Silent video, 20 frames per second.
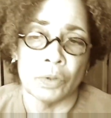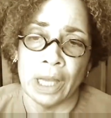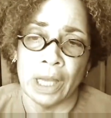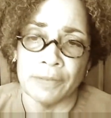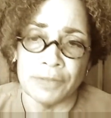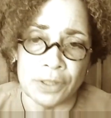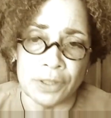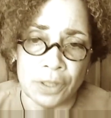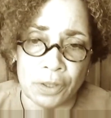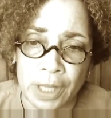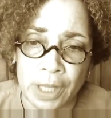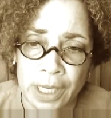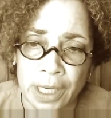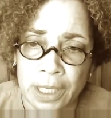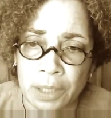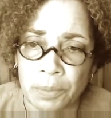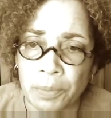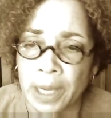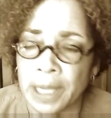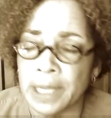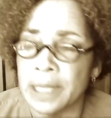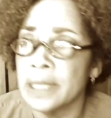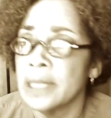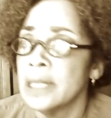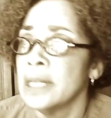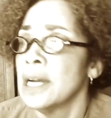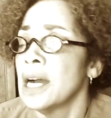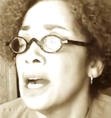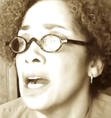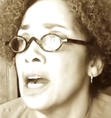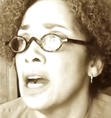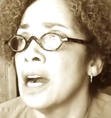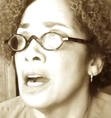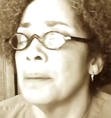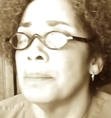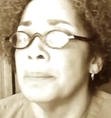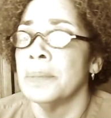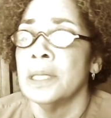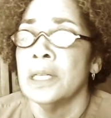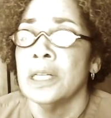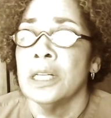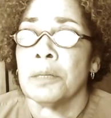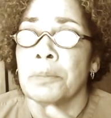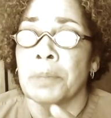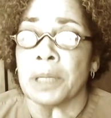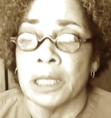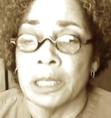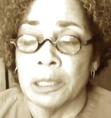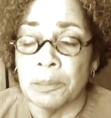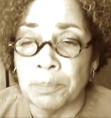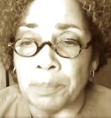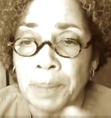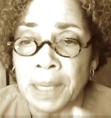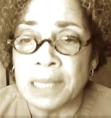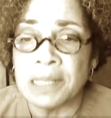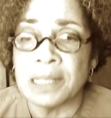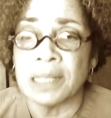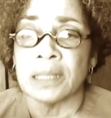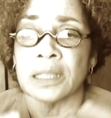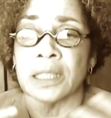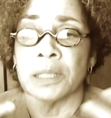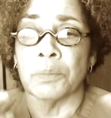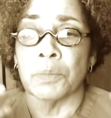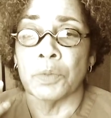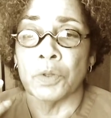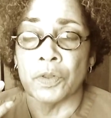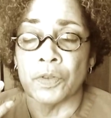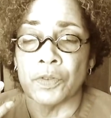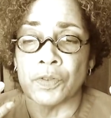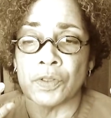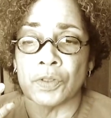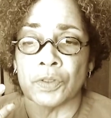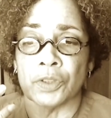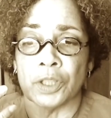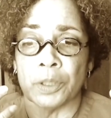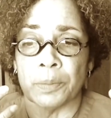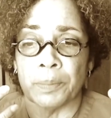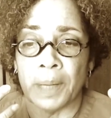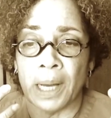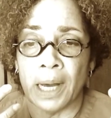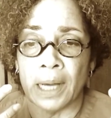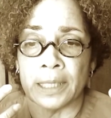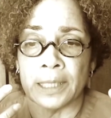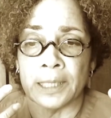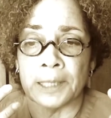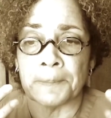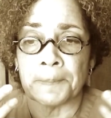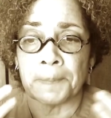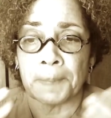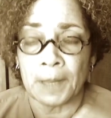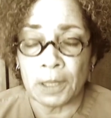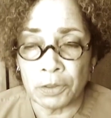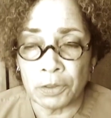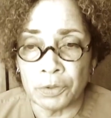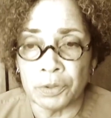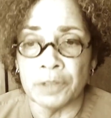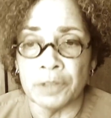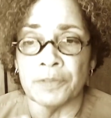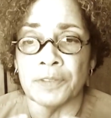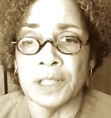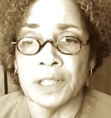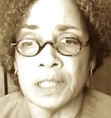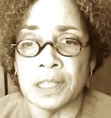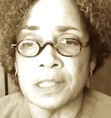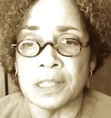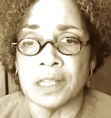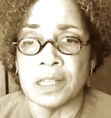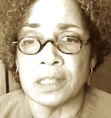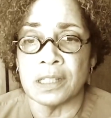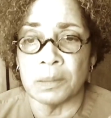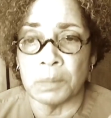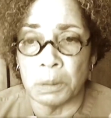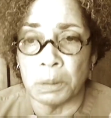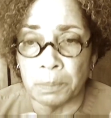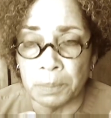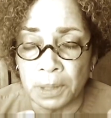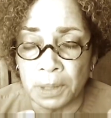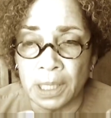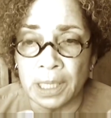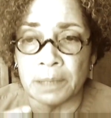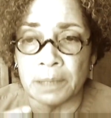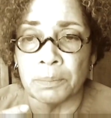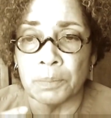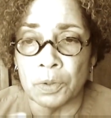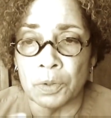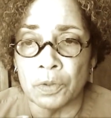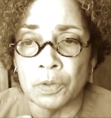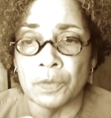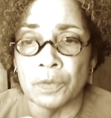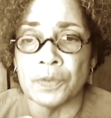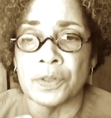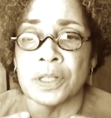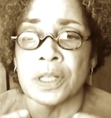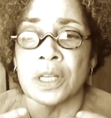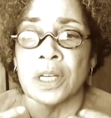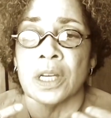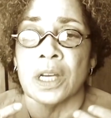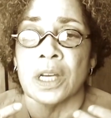have to know that anyway. But it basically moves through your body, through the venous system. The blood moves